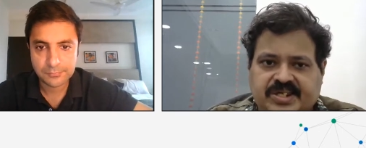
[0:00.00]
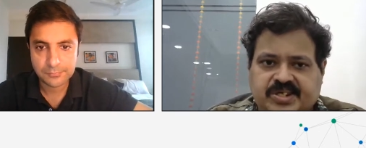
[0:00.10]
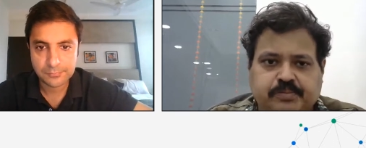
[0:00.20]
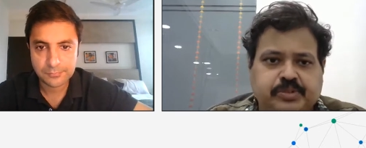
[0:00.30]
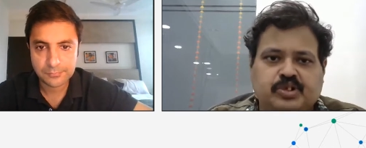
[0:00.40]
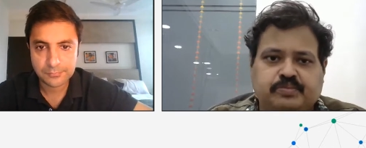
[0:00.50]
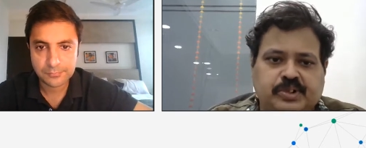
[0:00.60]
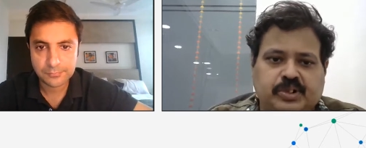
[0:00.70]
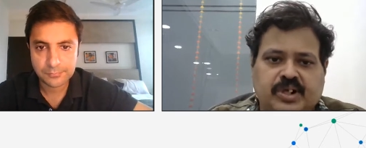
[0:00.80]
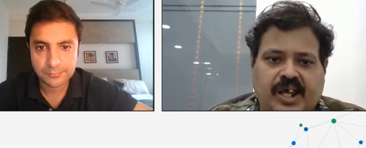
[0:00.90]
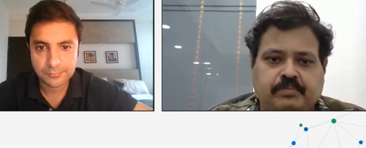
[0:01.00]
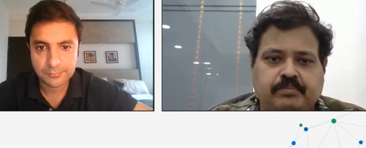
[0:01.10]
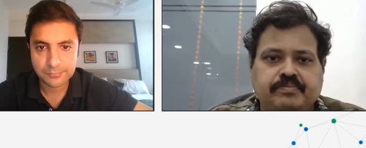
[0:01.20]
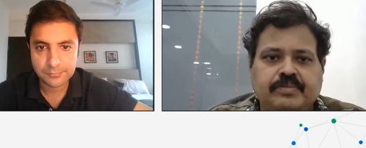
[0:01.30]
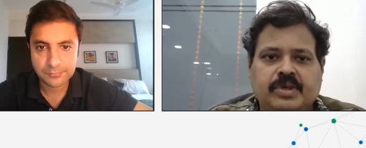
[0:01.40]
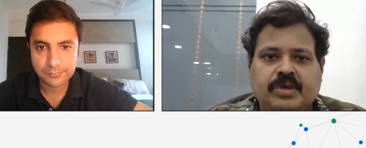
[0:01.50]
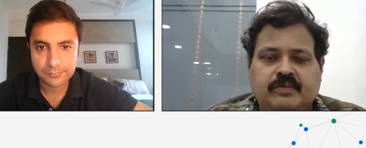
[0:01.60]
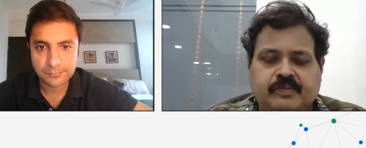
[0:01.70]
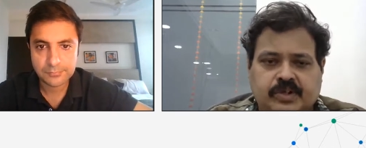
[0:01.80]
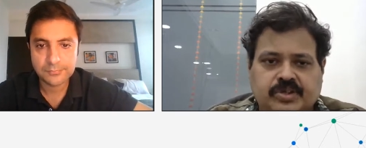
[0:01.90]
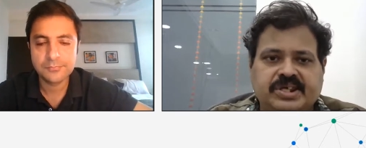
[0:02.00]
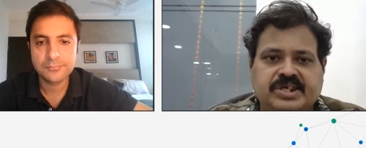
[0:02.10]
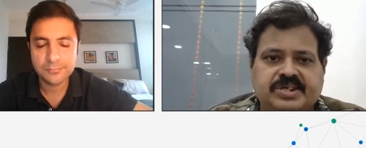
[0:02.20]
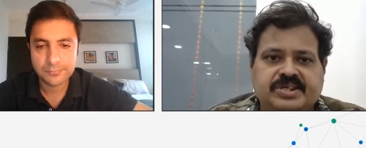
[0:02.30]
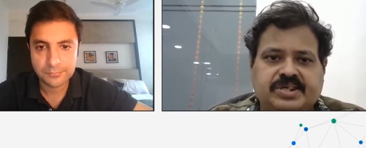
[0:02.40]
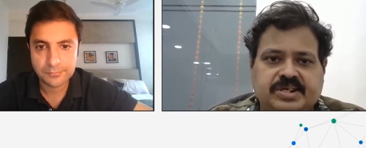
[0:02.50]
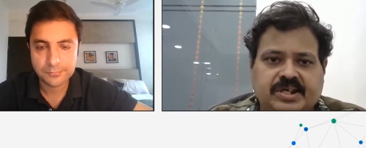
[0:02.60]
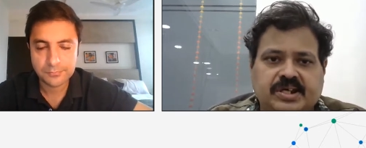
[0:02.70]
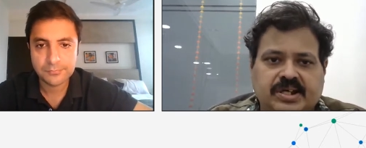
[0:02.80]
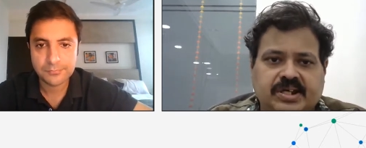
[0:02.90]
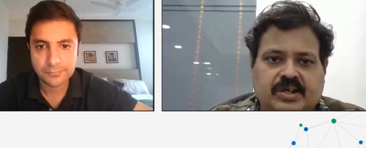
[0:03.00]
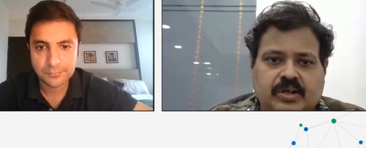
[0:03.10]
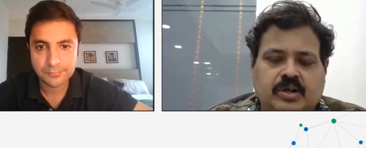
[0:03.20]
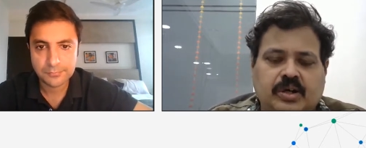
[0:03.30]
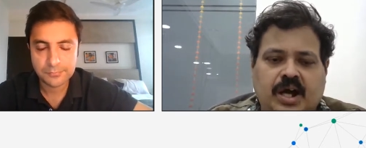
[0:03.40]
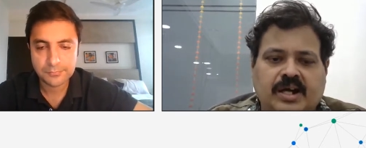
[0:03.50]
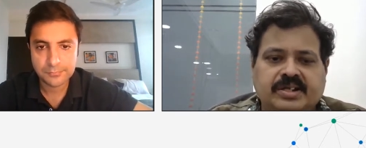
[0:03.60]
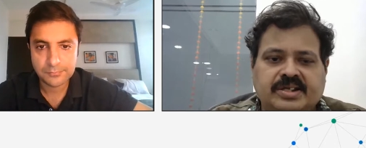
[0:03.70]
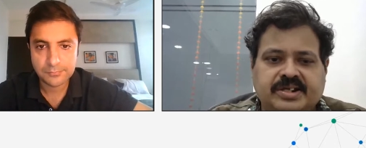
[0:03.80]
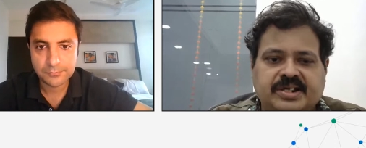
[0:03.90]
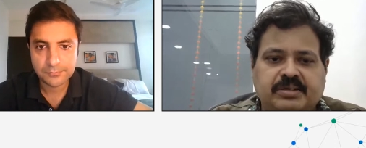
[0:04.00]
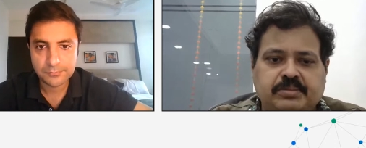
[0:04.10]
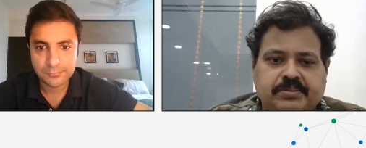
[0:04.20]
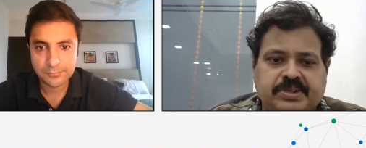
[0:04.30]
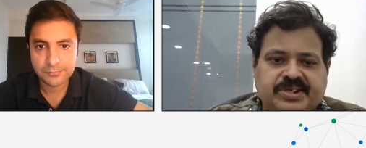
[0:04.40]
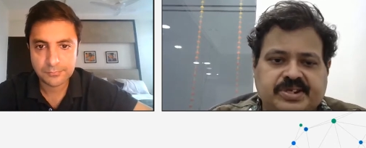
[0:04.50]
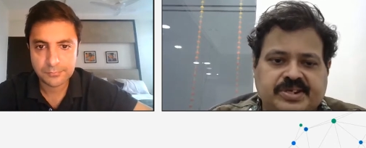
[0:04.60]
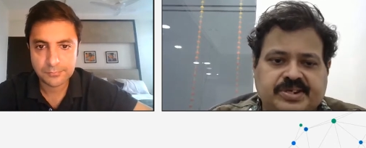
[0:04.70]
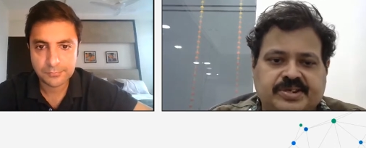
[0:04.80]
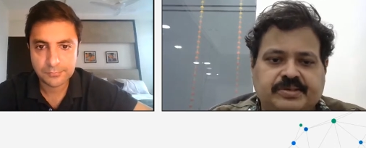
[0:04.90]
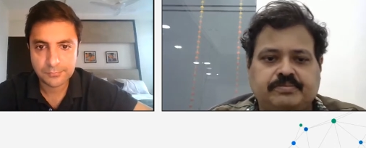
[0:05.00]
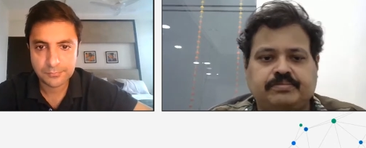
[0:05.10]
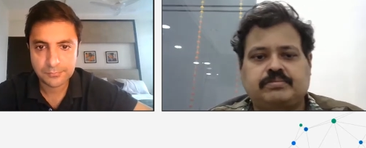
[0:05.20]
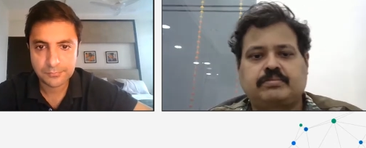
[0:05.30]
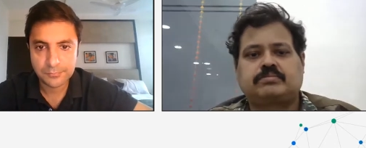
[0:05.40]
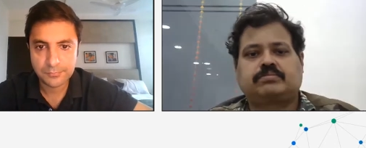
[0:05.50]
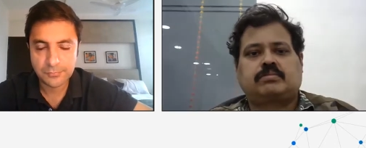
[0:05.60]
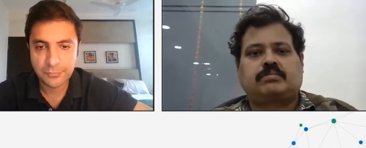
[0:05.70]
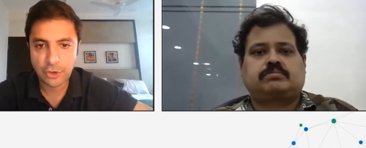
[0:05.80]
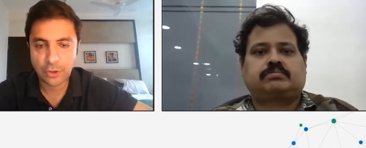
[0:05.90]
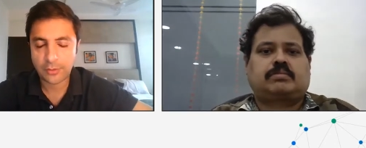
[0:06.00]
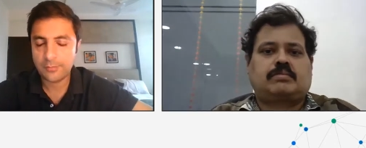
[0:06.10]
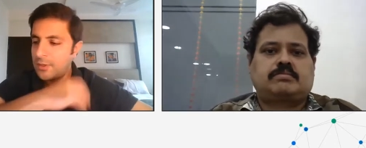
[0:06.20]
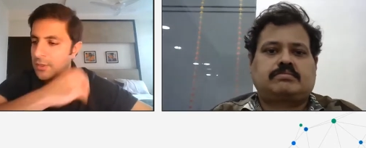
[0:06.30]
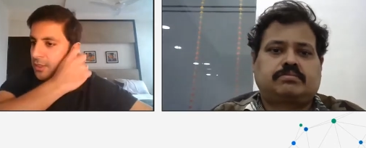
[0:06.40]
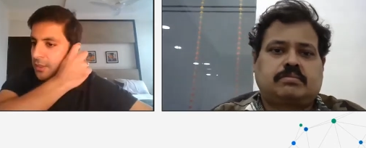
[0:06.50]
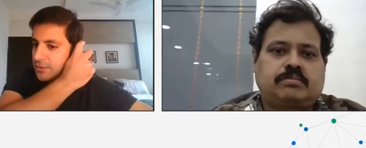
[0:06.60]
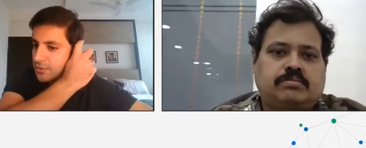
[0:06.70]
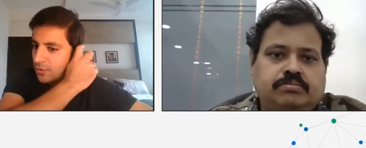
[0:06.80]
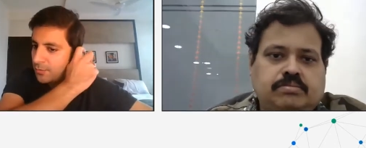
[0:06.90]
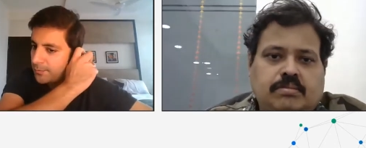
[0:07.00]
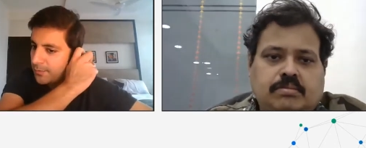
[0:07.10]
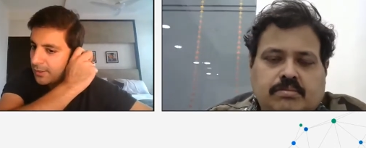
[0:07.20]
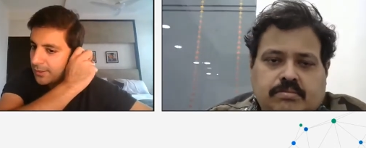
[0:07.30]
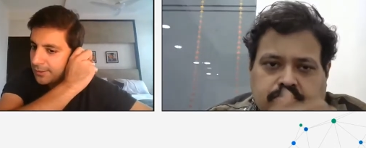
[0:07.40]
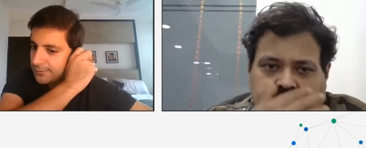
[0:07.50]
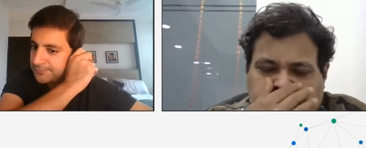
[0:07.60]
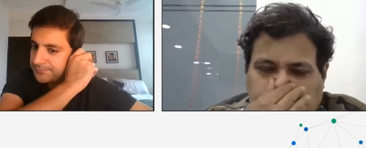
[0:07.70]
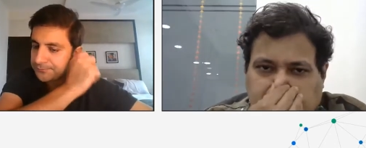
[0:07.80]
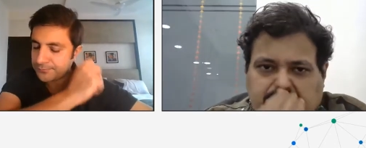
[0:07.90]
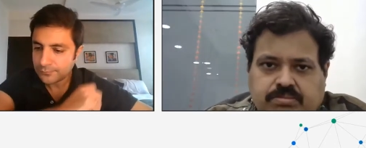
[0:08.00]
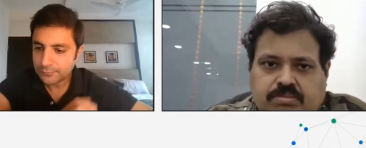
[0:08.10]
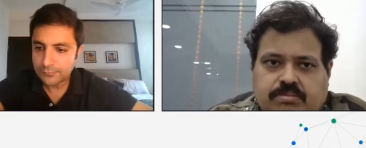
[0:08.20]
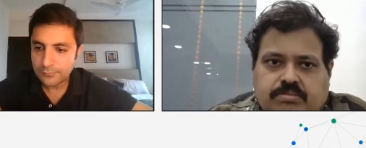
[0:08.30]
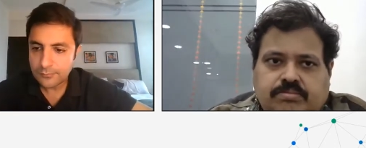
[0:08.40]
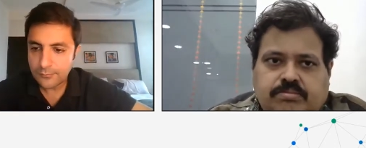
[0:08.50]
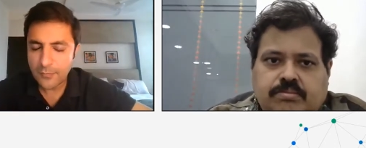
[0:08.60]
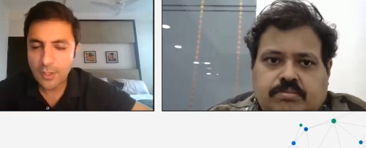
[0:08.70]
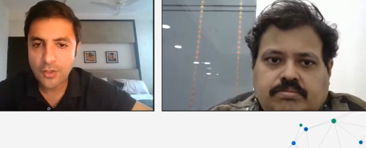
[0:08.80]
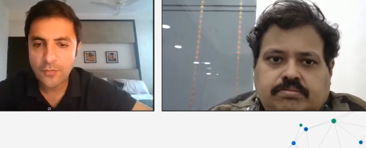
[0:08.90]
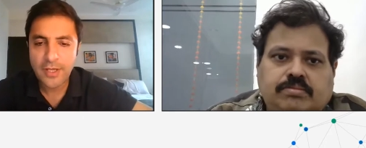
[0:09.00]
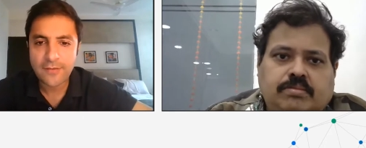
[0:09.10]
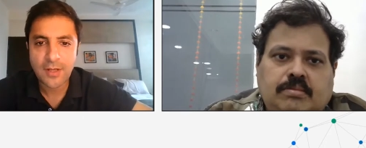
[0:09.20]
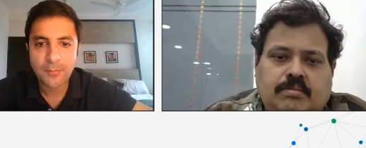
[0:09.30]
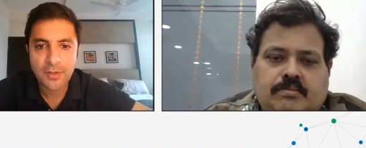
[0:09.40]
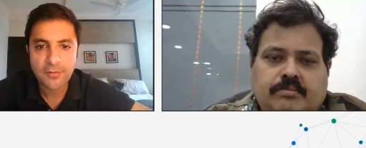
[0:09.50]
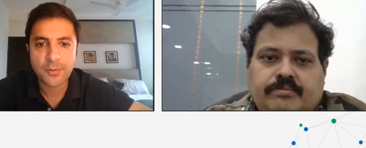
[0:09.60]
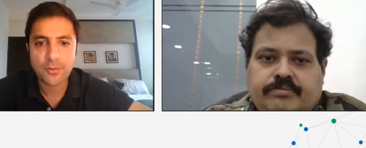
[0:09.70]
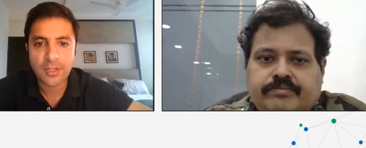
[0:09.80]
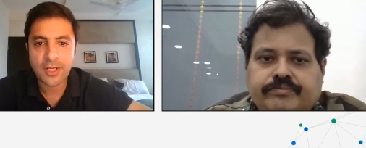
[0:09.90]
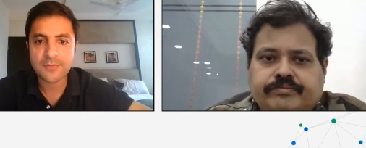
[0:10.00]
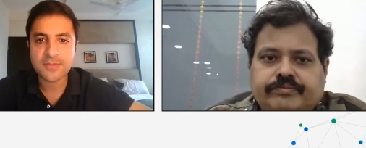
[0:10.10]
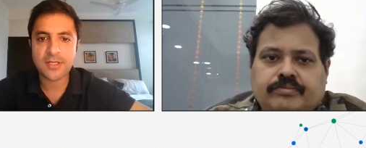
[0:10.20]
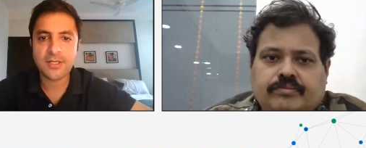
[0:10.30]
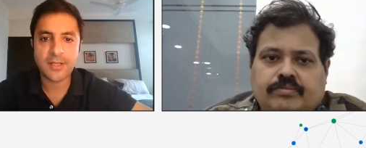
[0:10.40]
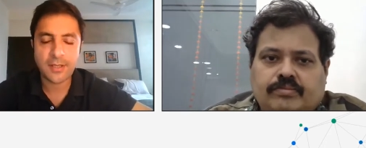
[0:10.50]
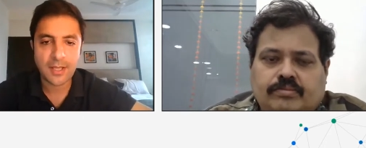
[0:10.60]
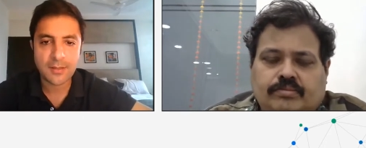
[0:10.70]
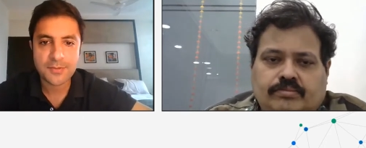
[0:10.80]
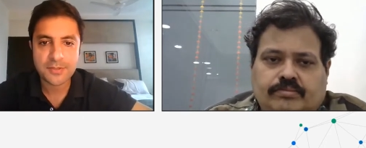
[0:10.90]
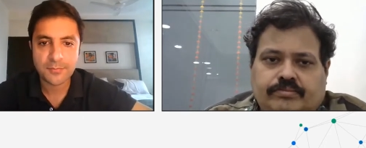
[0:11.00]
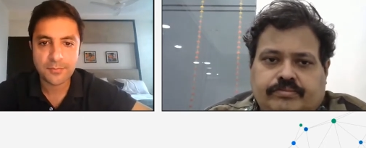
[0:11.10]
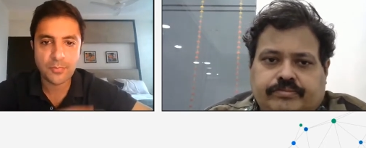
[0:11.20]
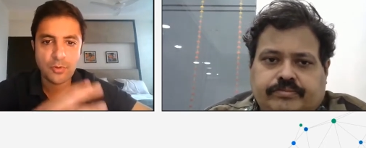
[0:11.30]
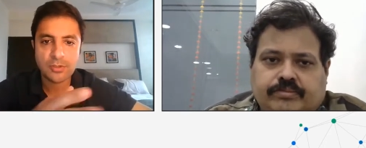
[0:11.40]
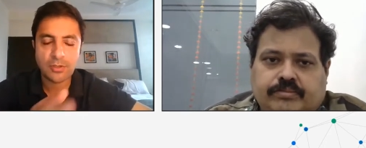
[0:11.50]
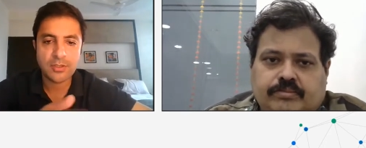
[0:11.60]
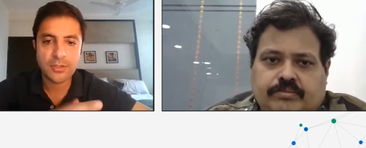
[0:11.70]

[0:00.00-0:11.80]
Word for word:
Speaker 1: a support program for these under the DNB business?
Speaker 2: Sure. So, um, you know we have a number of programs that helps both